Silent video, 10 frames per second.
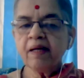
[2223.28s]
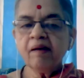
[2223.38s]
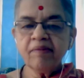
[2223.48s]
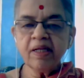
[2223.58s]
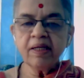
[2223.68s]

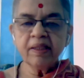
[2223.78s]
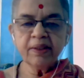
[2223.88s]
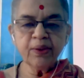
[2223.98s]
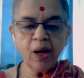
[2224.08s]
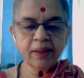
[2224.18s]
will
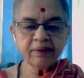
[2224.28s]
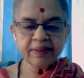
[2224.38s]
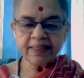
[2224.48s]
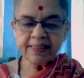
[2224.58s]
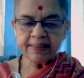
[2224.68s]
not
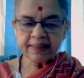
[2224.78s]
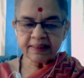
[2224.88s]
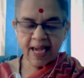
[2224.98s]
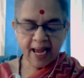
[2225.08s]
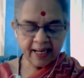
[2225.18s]
really
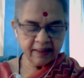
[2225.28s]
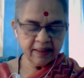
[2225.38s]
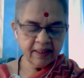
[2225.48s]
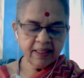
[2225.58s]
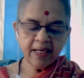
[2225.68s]
stand
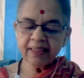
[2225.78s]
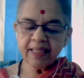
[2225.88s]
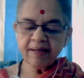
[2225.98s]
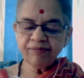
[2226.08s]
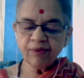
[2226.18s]
and
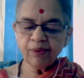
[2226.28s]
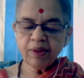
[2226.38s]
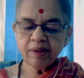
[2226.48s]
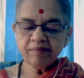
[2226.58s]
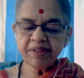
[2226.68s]
therefore
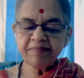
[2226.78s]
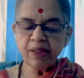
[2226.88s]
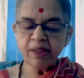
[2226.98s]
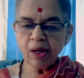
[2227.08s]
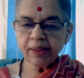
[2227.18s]
we will
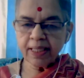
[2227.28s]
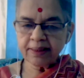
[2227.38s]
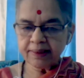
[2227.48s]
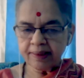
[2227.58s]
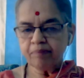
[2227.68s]
not
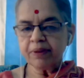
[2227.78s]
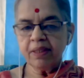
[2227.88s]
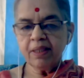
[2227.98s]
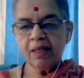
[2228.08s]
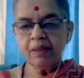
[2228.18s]
accept
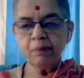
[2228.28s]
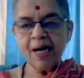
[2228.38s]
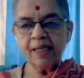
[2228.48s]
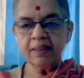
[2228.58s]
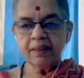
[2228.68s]

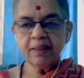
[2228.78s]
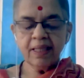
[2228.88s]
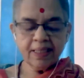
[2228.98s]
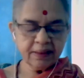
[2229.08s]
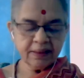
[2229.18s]
anumana
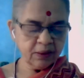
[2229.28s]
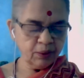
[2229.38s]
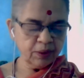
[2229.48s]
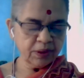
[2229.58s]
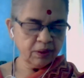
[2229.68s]
as the
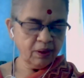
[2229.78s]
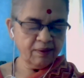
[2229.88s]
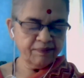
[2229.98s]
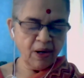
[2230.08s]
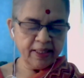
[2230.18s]
source
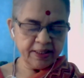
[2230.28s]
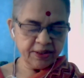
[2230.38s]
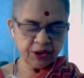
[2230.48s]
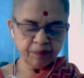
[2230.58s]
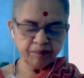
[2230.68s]
of
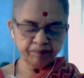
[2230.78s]
knowledge.